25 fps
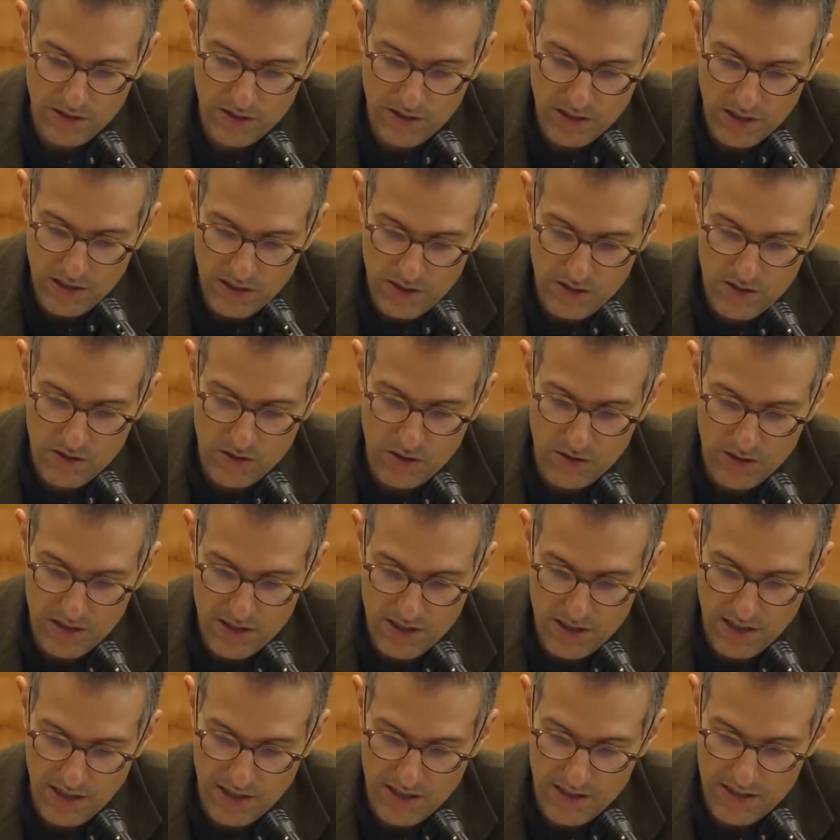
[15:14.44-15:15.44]

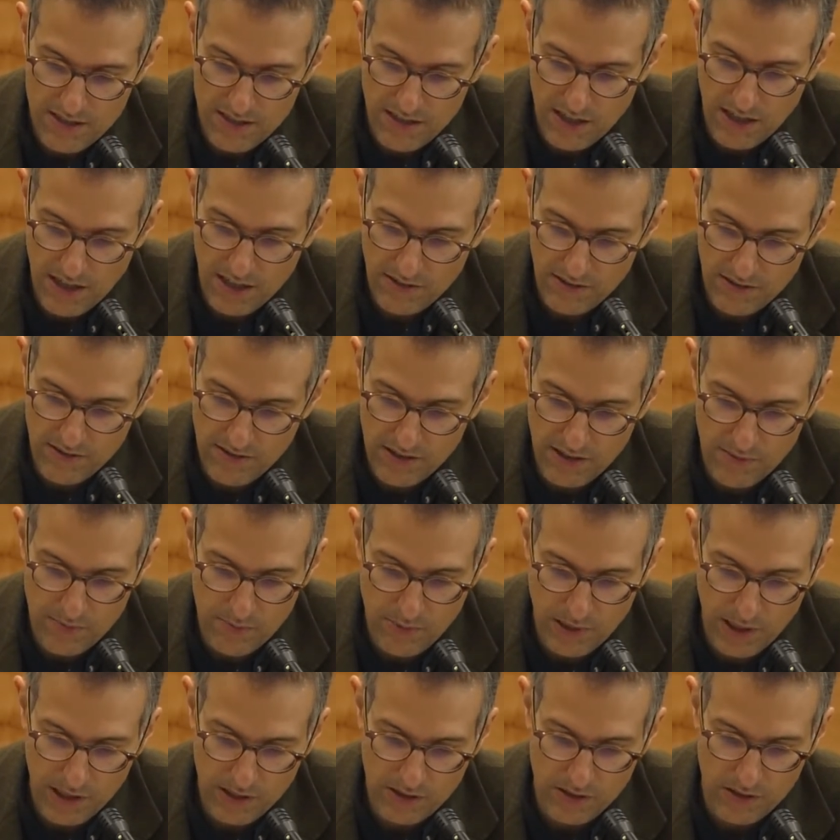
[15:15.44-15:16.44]
dehistoricized under the
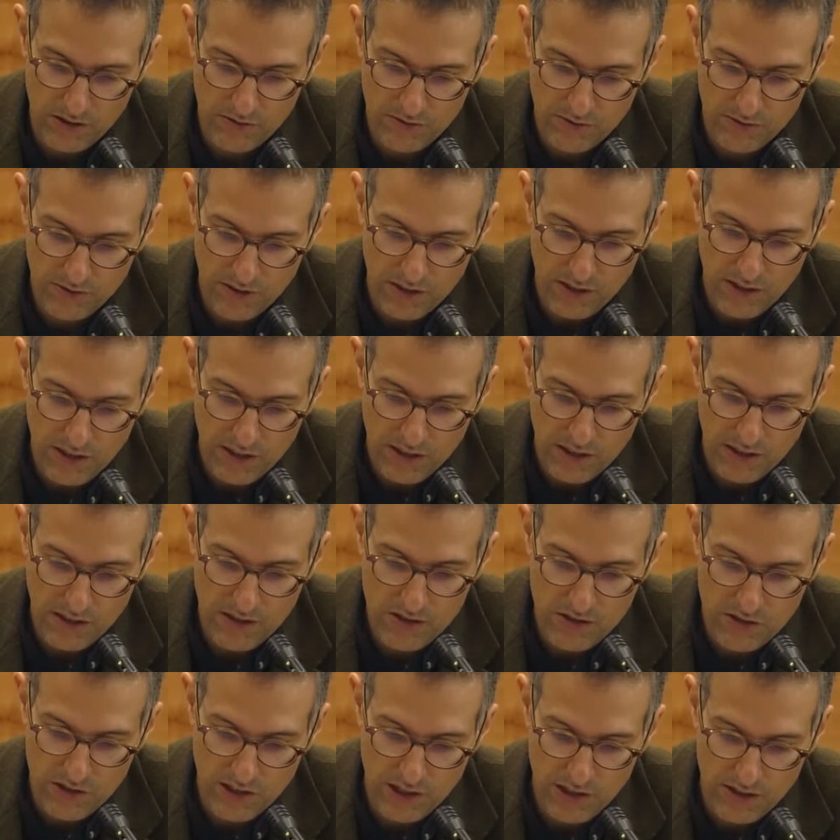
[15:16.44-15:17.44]
impact of
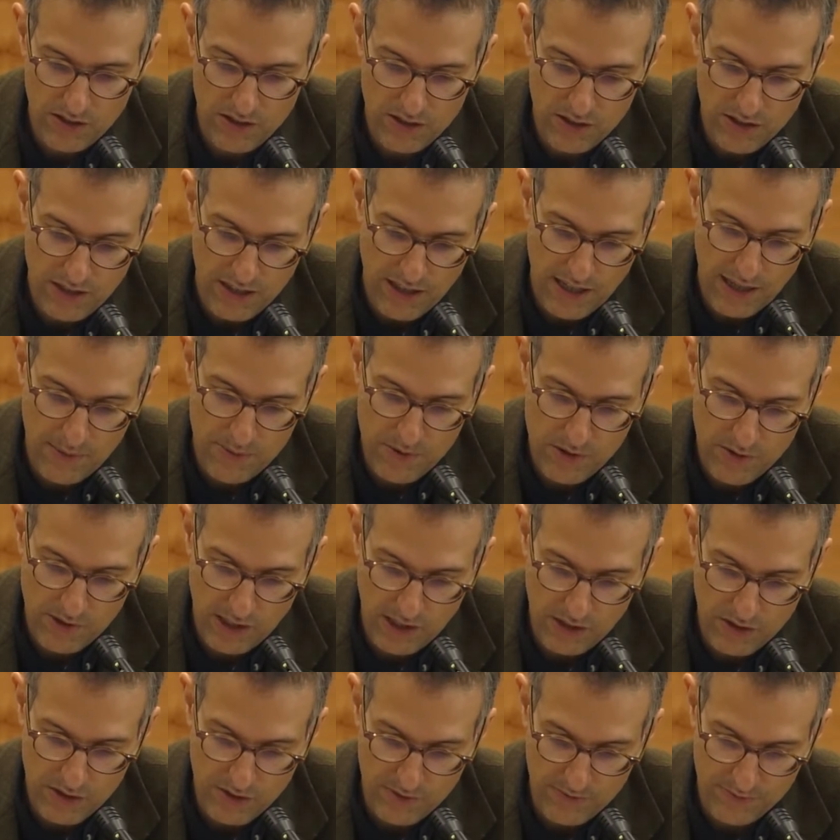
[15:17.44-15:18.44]
exchange
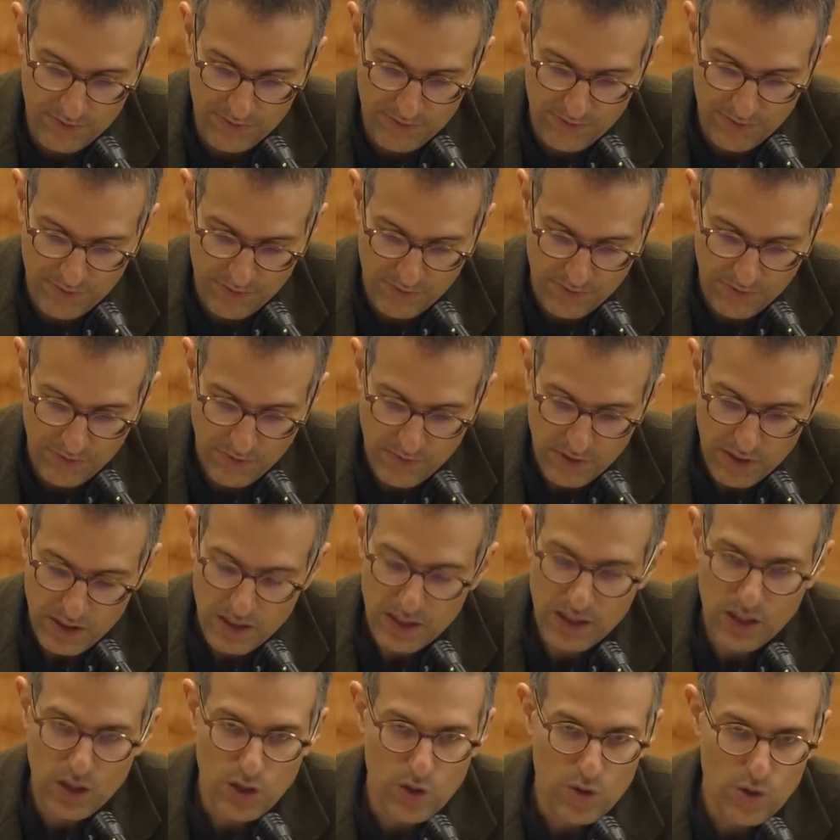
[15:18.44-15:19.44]
abstraction.
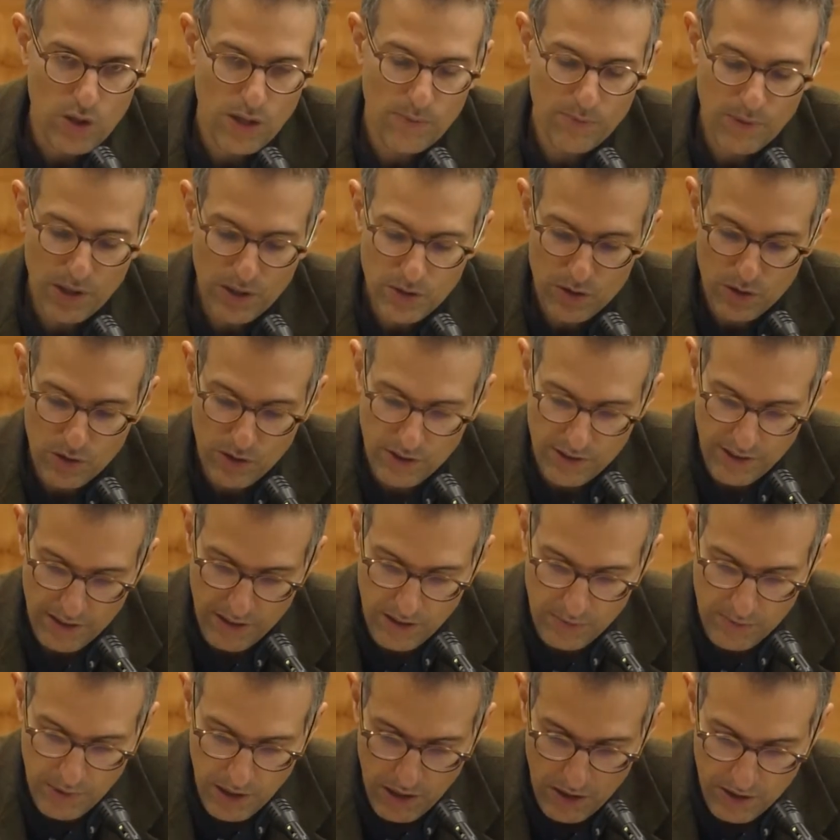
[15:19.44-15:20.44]
So I'm not talking
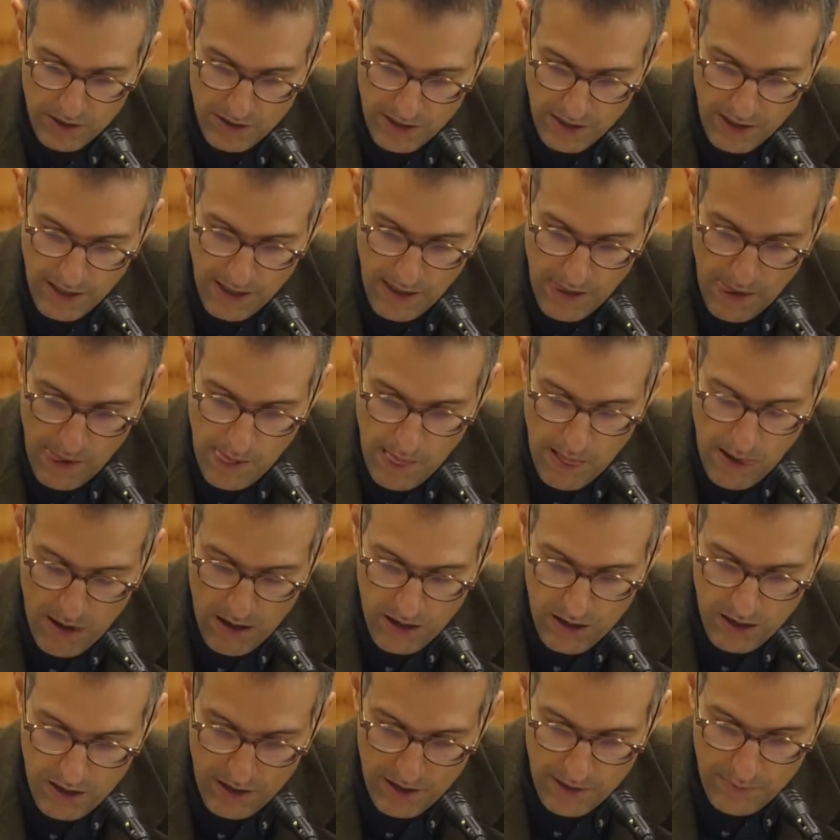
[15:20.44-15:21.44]
about
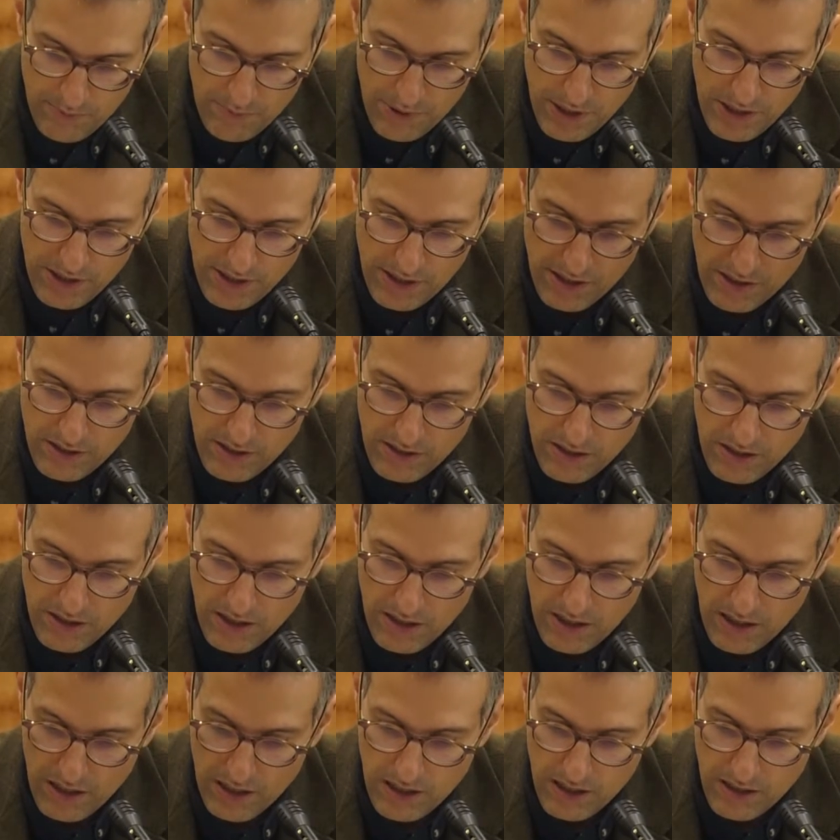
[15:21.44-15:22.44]

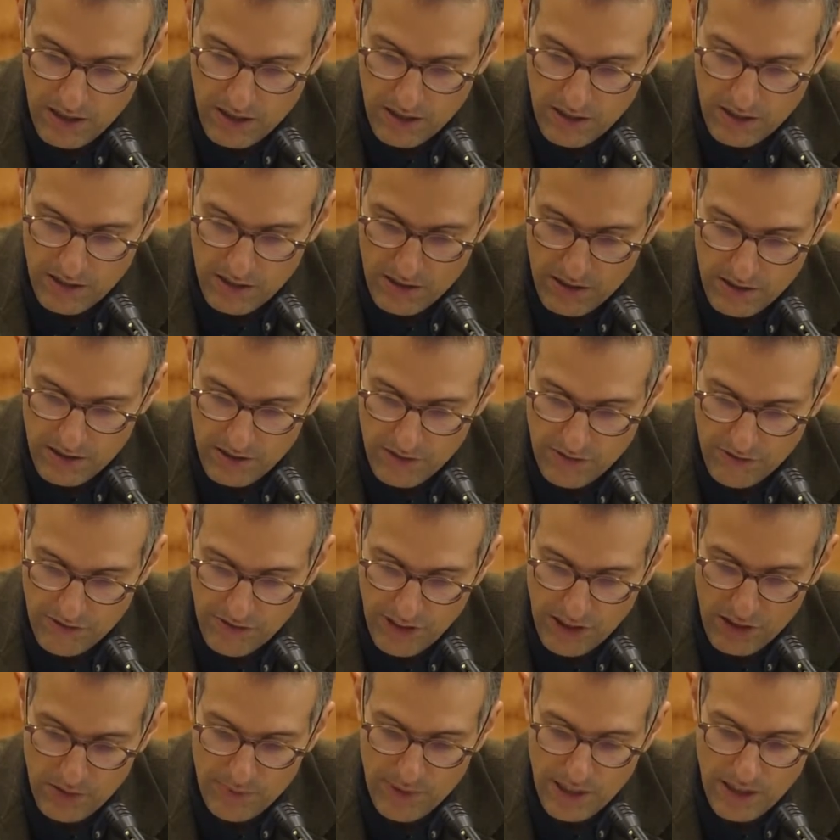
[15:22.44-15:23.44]
empirical
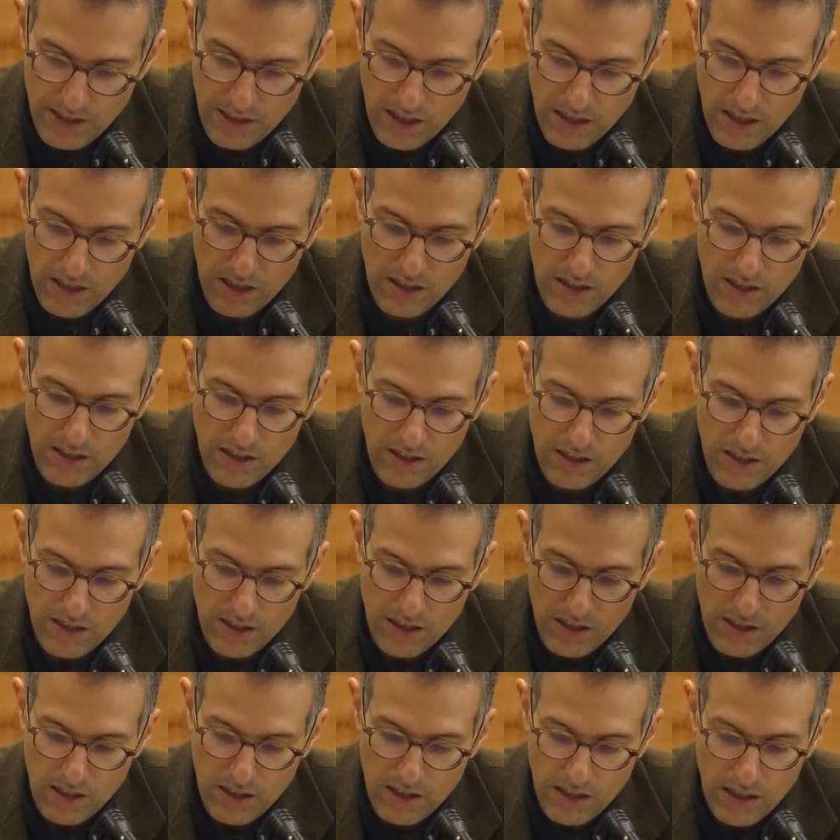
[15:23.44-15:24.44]
phenomena
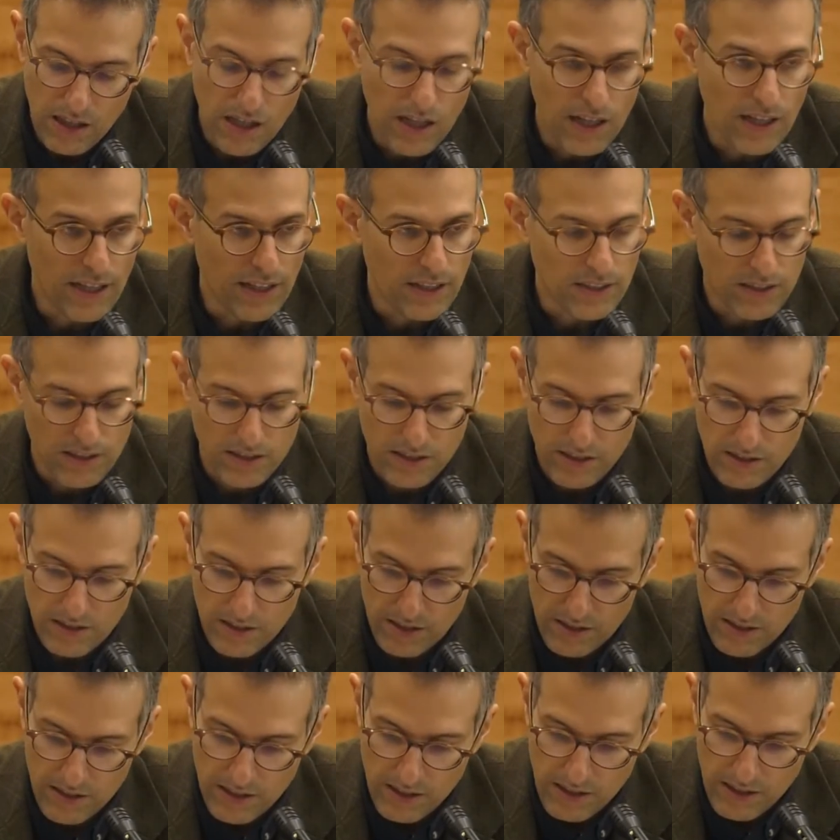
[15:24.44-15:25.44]
like
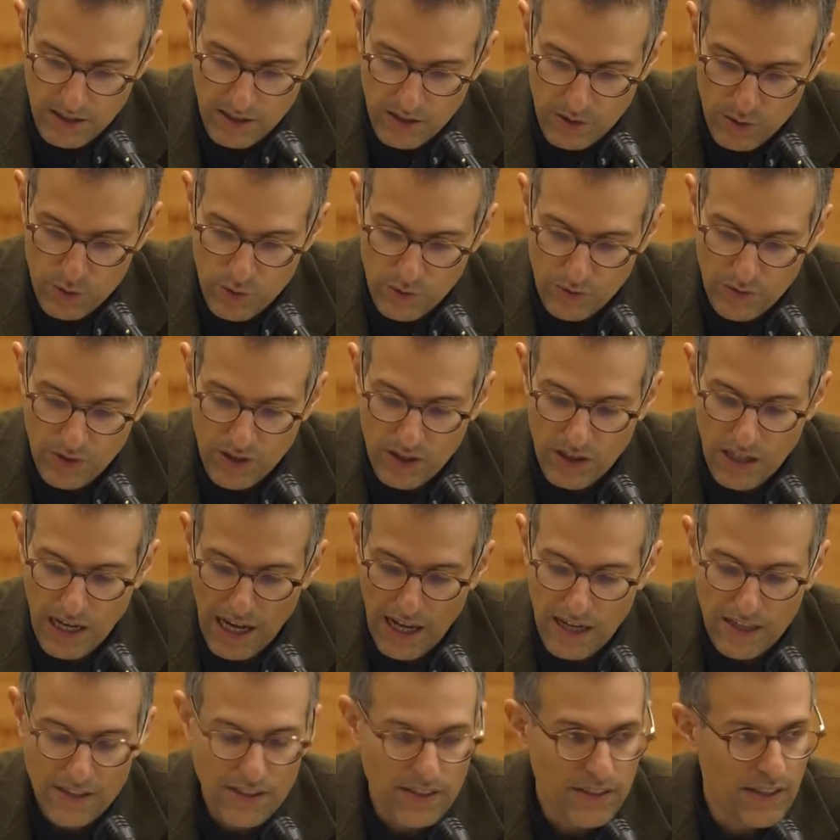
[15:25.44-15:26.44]
you feel
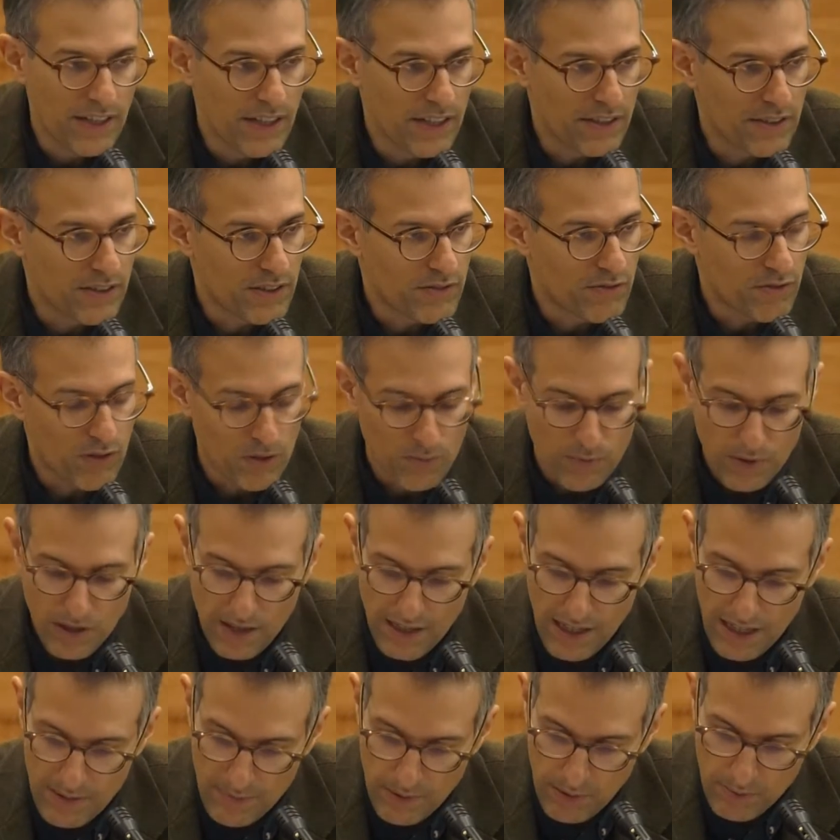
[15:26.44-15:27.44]
alienated from the
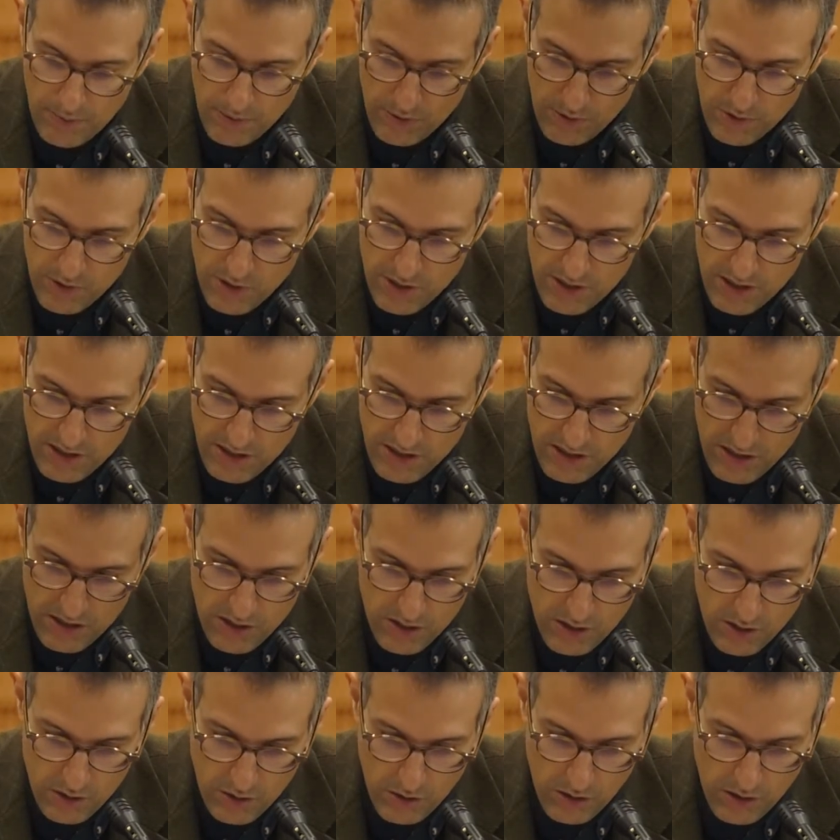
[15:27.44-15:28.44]
labor
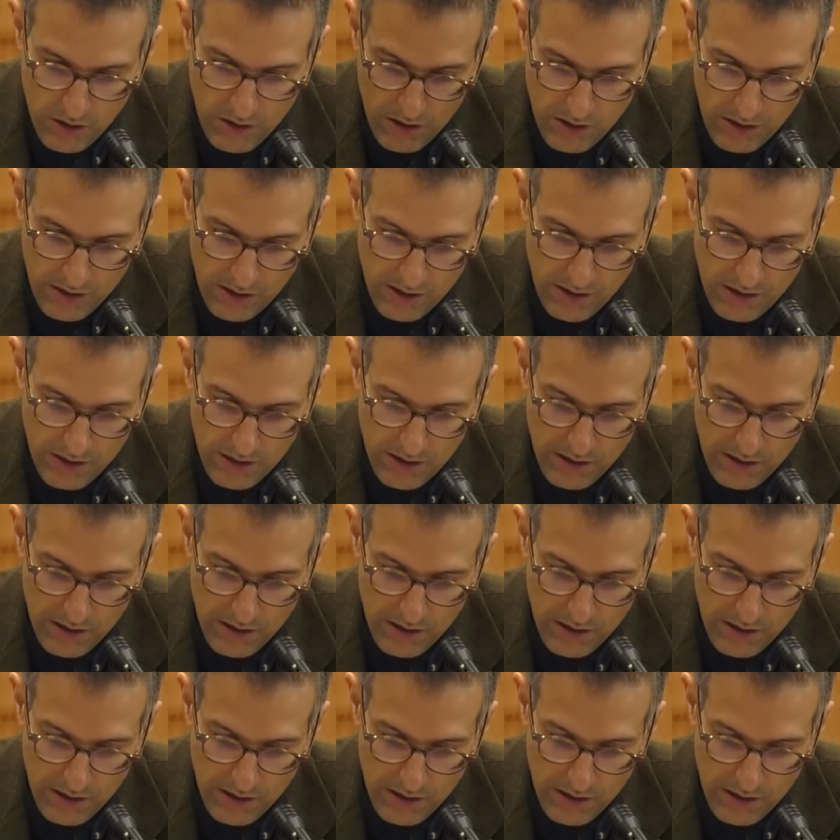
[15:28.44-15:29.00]
process or